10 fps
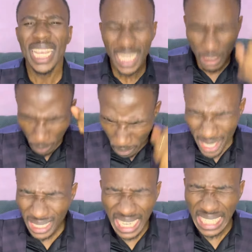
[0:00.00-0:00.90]
It
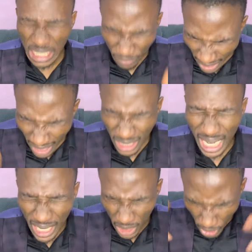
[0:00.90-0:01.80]
means that if they
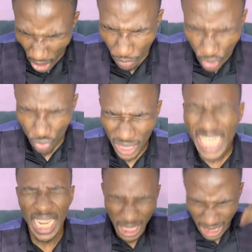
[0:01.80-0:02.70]
enter a territory
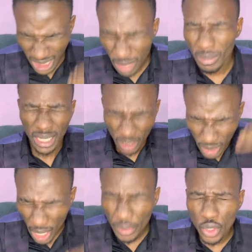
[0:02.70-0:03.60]
and it seems like the
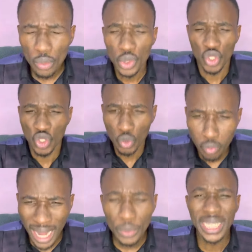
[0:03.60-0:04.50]
territory wants to
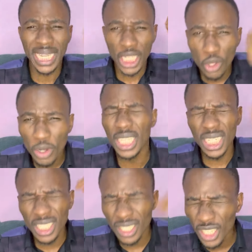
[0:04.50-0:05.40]
swallow the
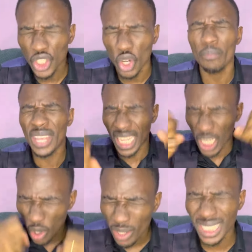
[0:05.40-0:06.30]
godly nature of the
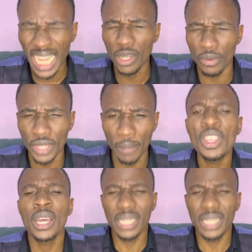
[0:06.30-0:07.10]
God side of them,